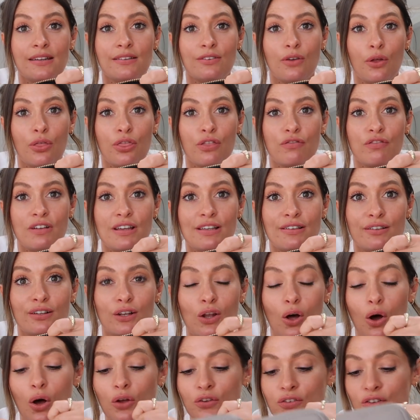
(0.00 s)
It's got three
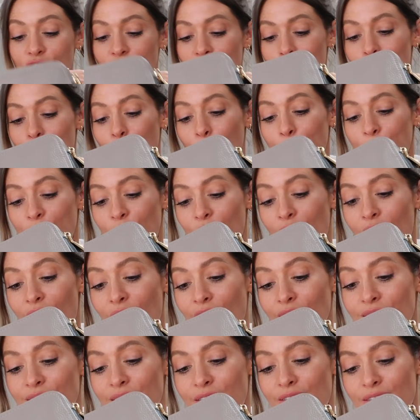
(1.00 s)
slots. You can pop your
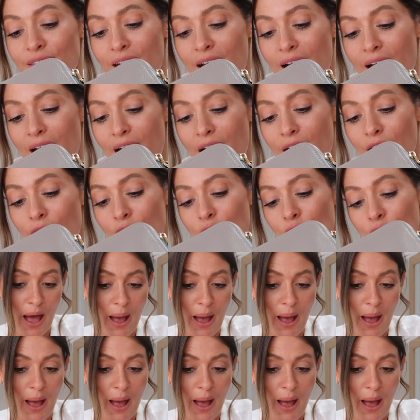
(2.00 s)
cards in there.